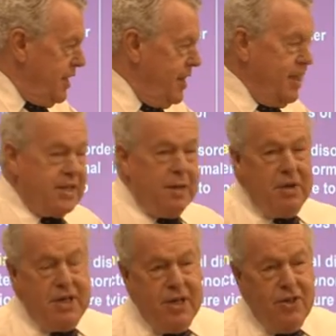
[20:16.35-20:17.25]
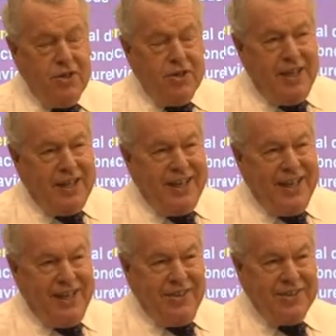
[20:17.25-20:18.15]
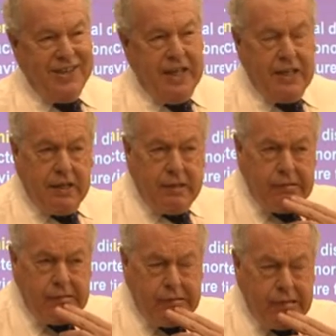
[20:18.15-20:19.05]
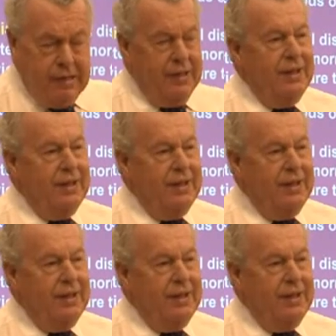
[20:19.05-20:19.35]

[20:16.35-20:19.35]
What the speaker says: and then somebody tells you something else, and then you think, oh.